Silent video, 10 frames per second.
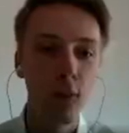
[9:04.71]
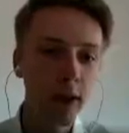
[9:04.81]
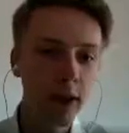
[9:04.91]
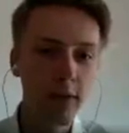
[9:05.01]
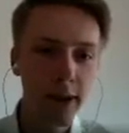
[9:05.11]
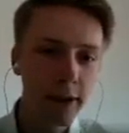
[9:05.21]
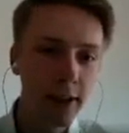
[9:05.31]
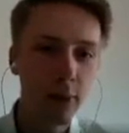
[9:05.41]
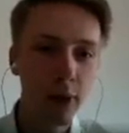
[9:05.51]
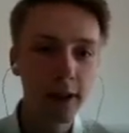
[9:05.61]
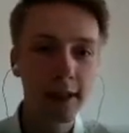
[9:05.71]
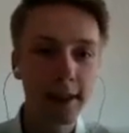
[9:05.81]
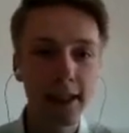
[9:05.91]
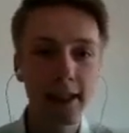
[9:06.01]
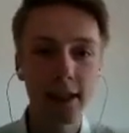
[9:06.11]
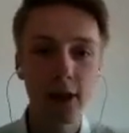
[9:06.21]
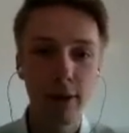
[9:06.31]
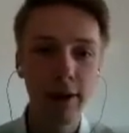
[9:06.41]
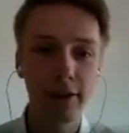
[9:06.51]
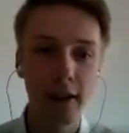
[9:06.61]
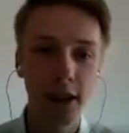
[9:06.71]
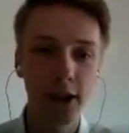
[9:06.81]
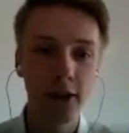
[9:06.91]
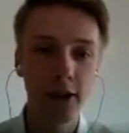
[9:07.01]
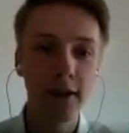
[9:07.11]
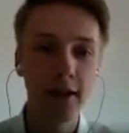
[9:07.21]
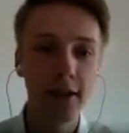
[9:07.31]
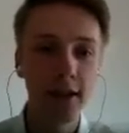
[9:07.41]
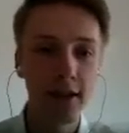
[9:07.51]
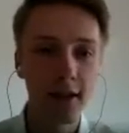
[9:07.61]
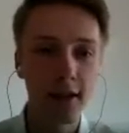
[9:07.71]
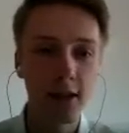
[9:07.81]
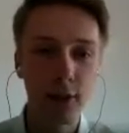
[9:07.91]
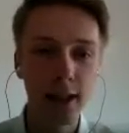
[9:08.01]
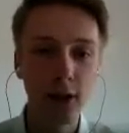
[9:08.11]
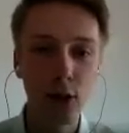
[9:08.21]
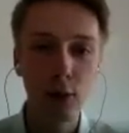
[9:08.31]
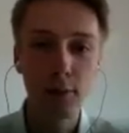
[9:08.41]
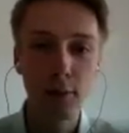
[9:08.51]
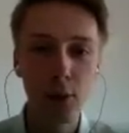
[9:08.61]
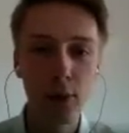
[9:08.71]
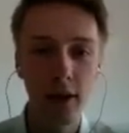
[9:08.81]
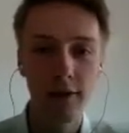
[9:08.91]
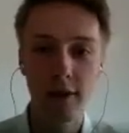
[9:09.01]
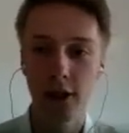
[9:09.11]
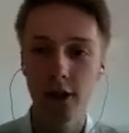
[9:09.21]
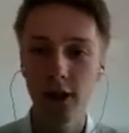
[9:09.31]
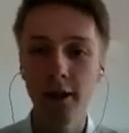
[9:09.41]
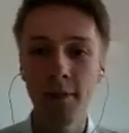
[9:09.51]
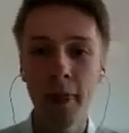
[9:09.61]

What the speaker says: is very important here in the query function is this string to bool function,